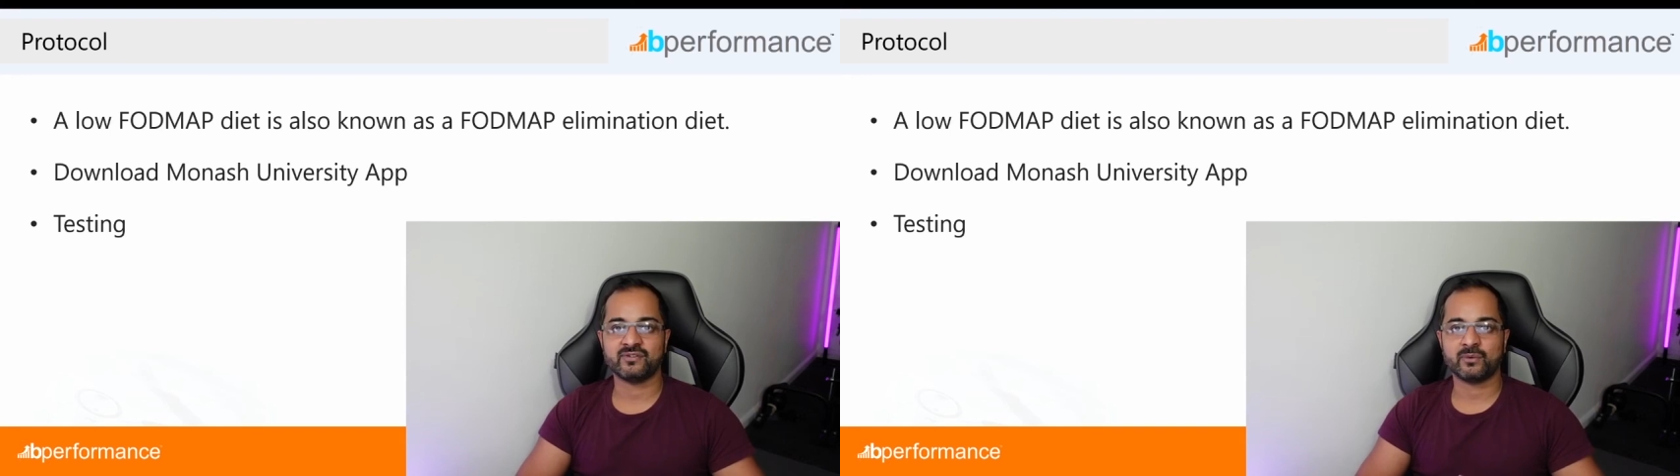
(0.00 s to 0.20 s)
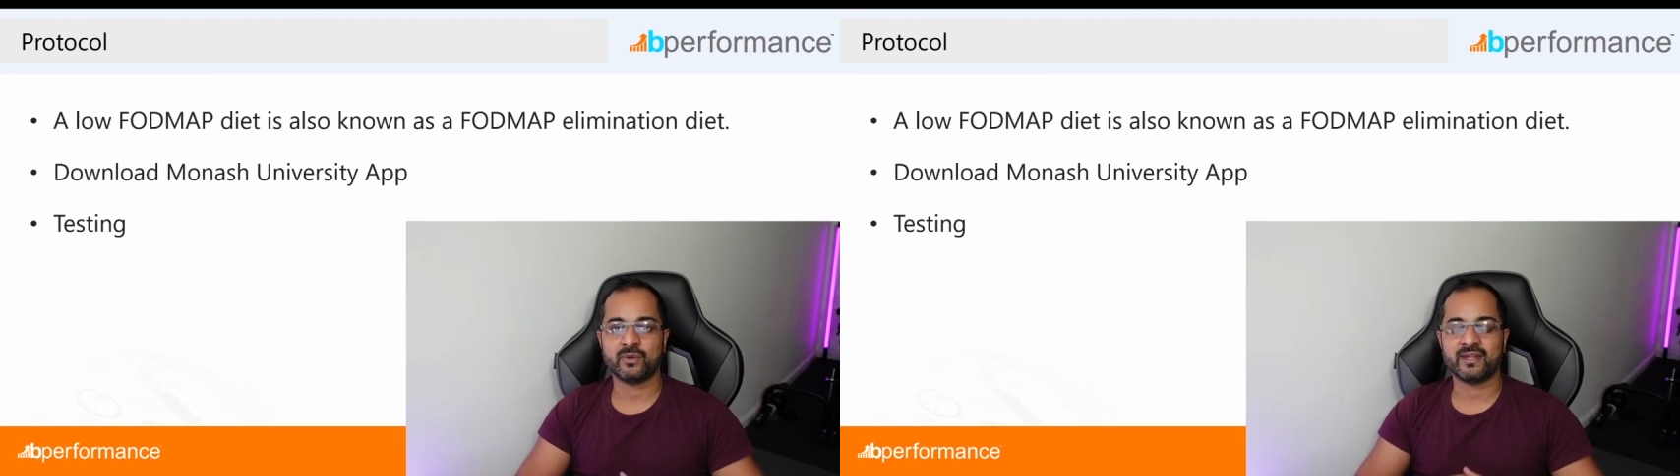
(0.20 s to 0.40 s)

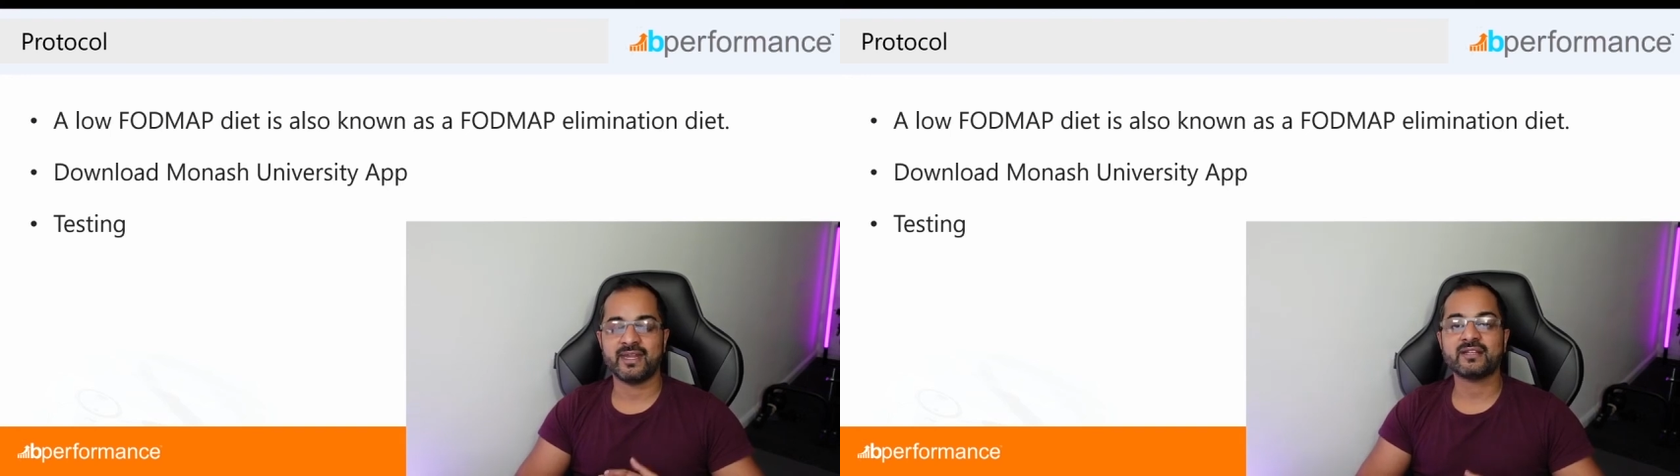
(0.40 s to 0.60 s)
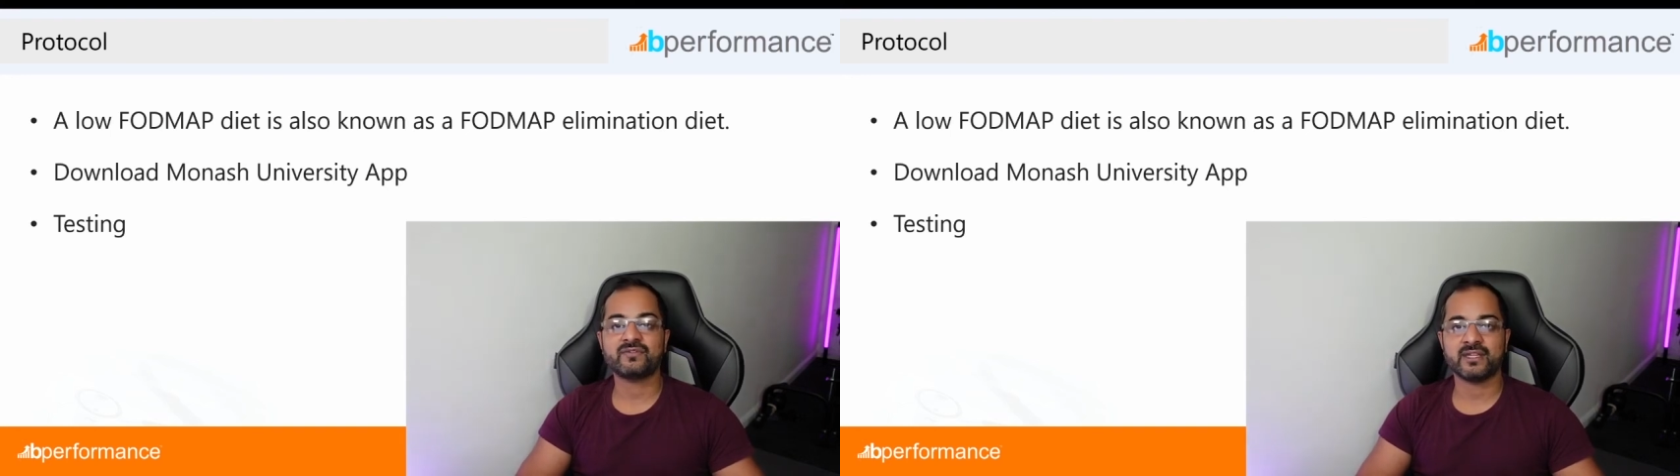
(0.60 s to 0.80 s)
So on the
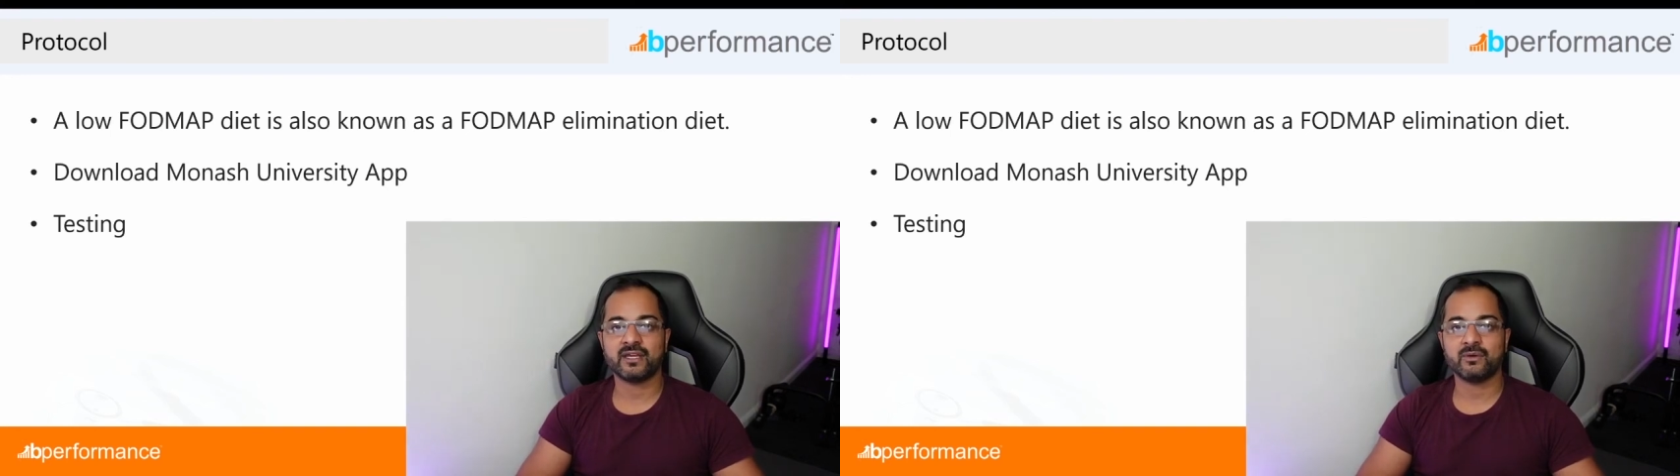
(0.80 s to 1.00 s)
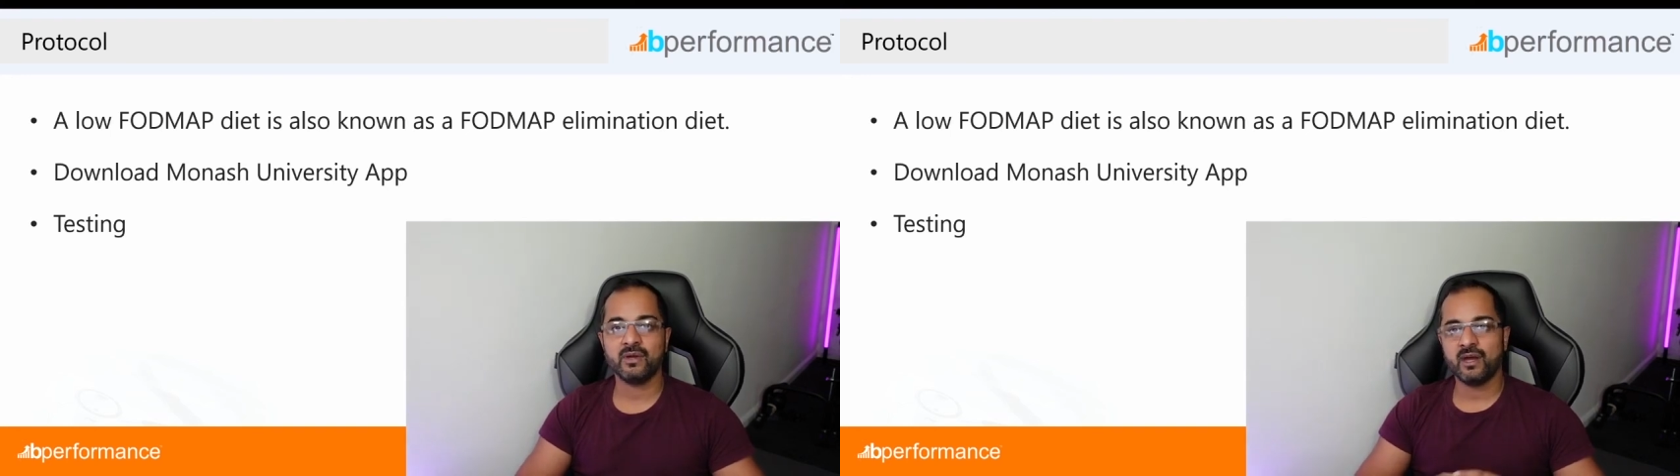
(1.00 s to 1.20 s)
next
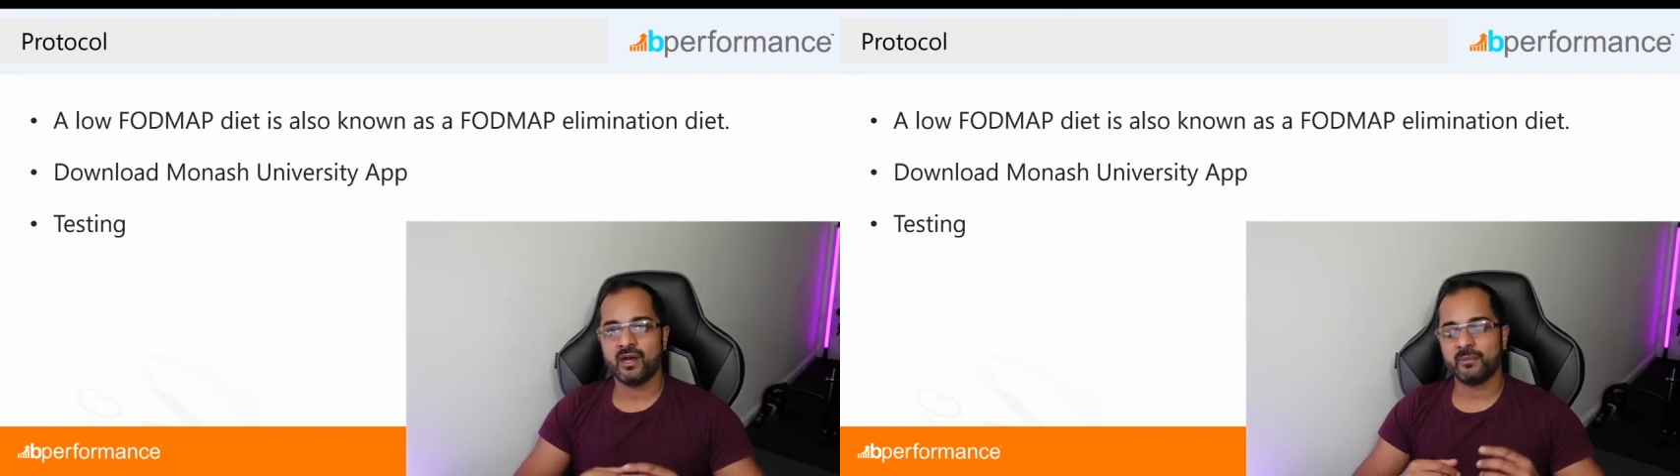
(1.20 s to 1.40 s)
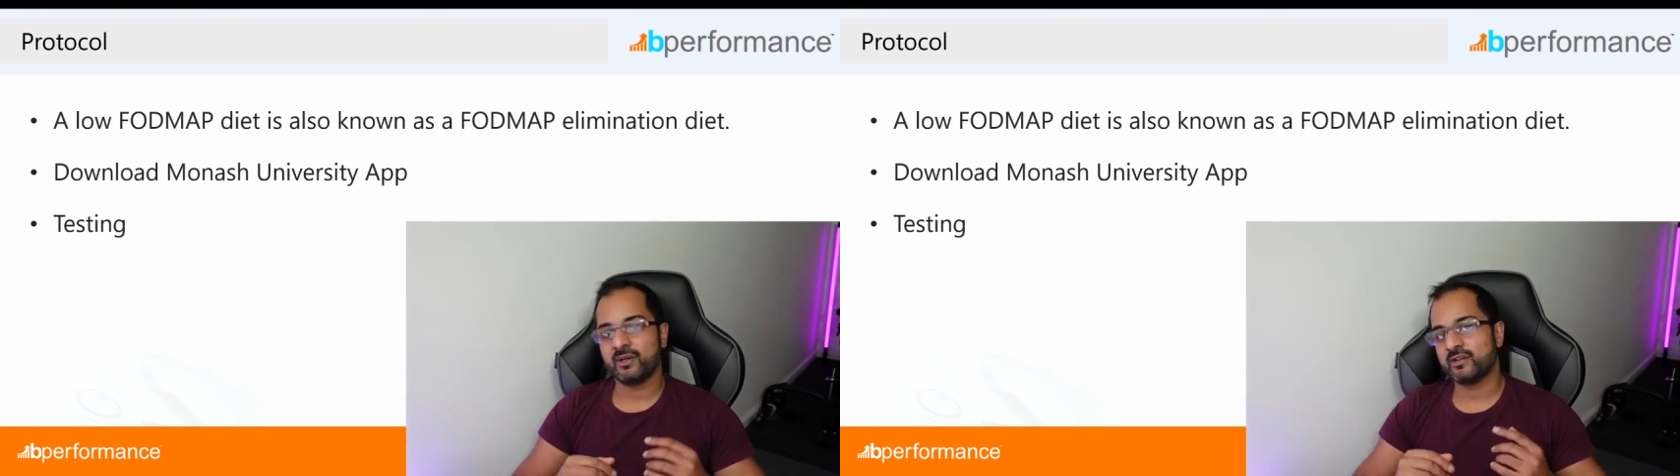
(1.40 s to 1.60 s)
video,
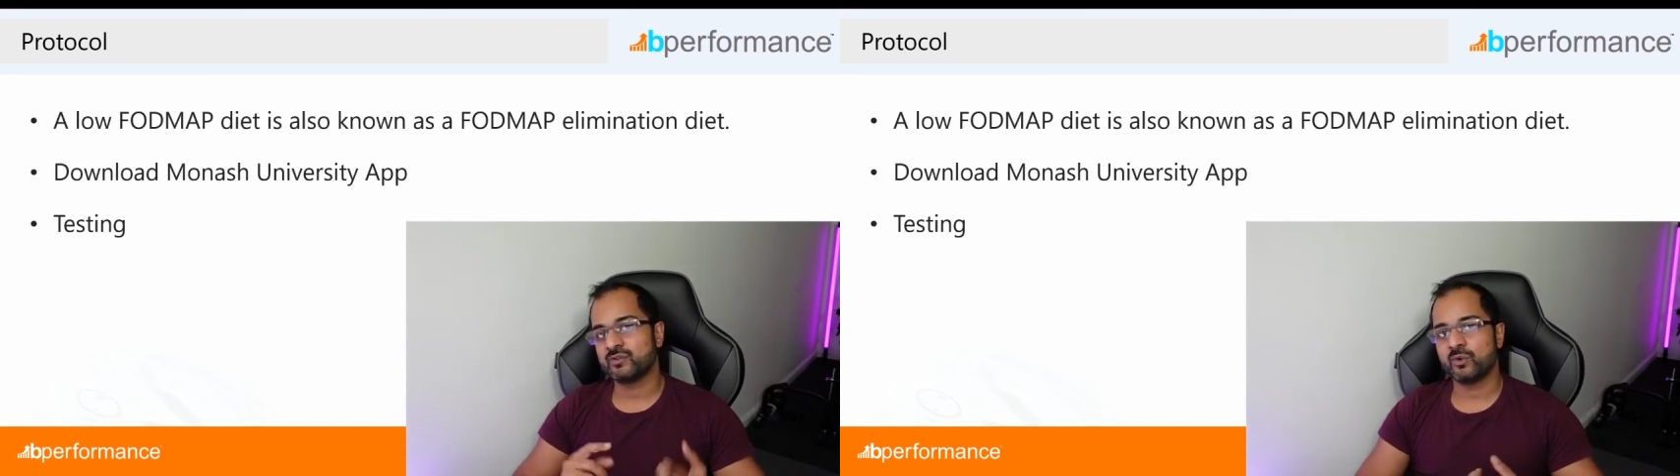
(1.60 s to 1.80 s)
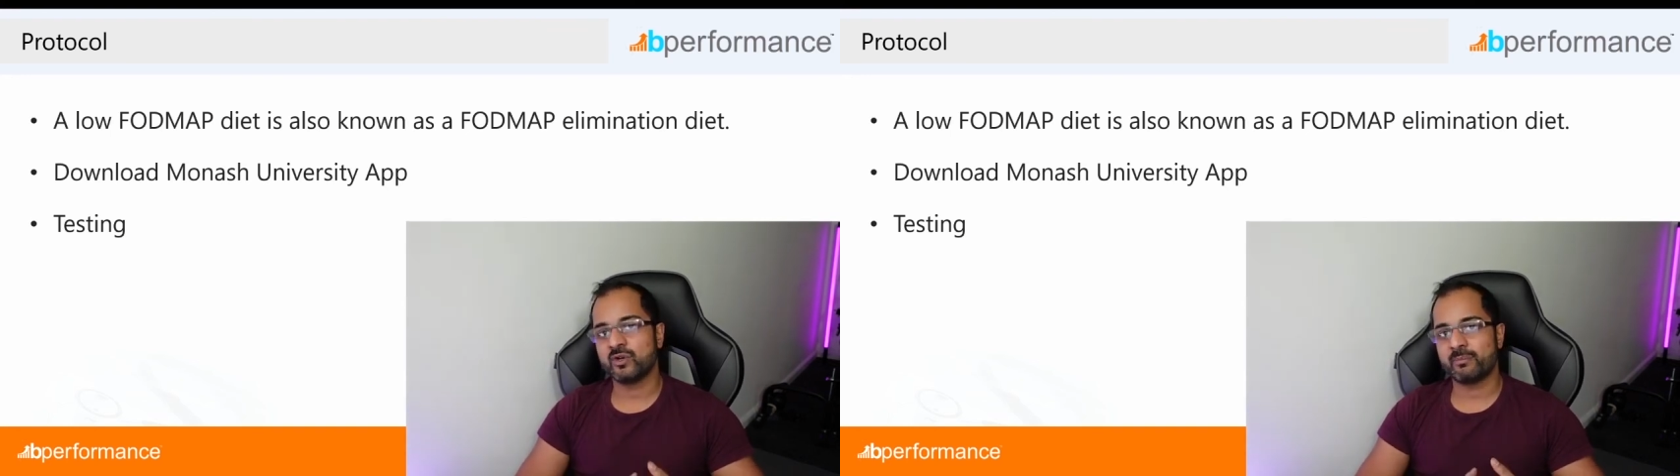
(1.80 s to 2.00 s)
I'm going to
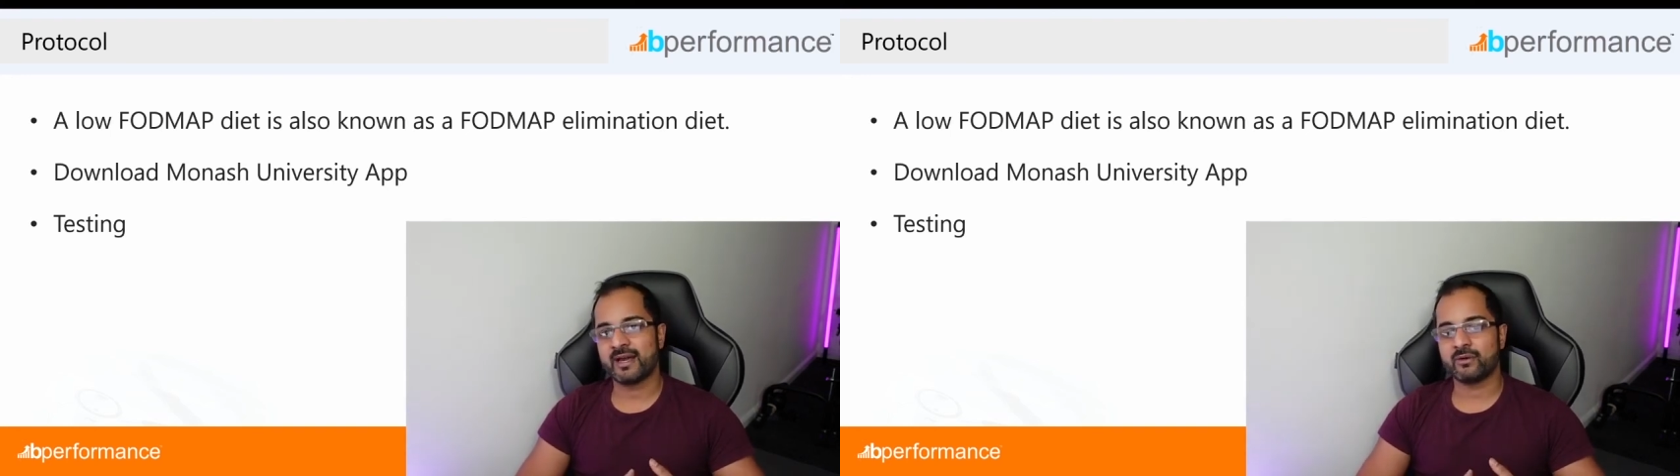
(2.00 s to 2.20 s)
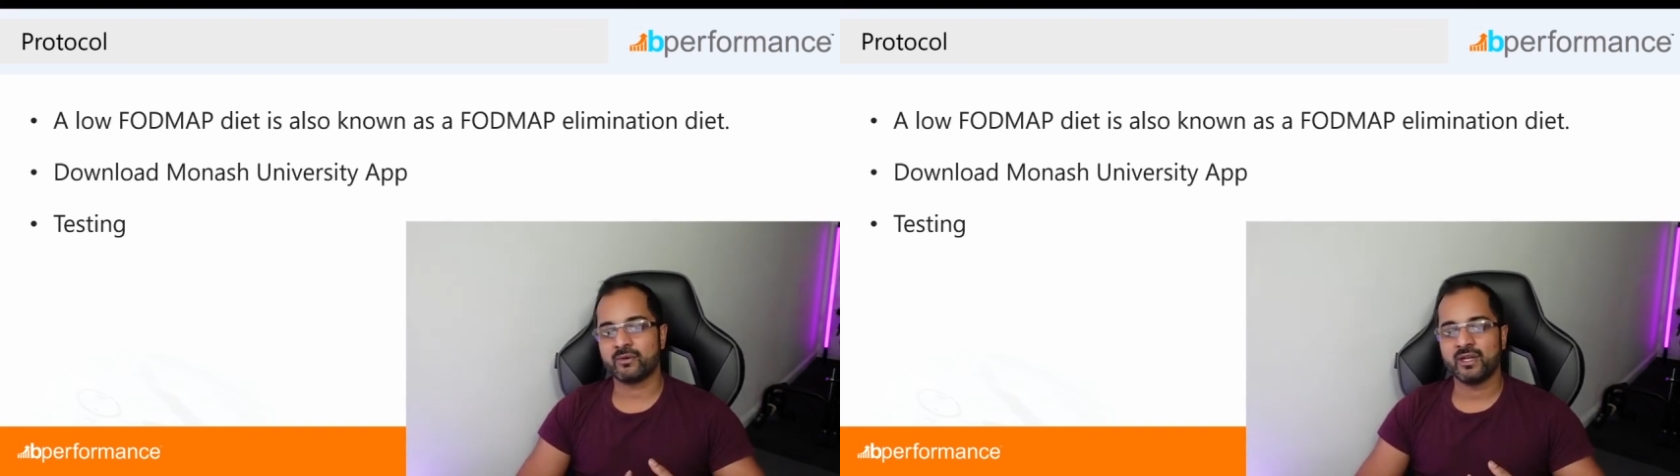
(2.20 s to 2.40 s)
talk
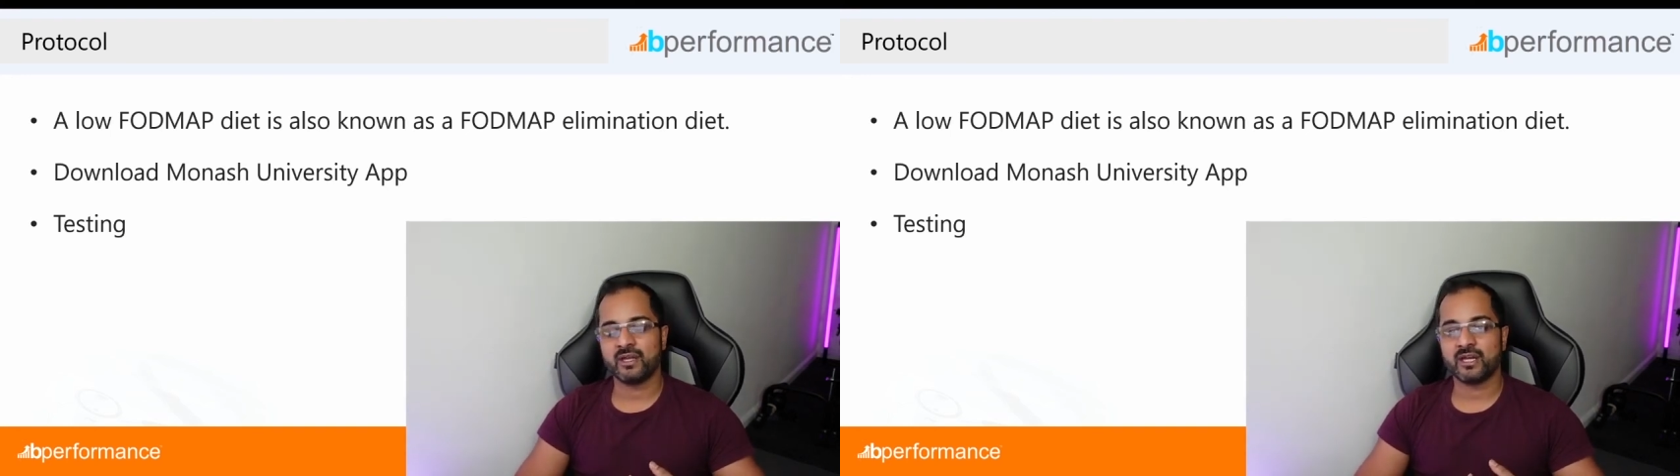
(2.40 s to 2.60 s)
about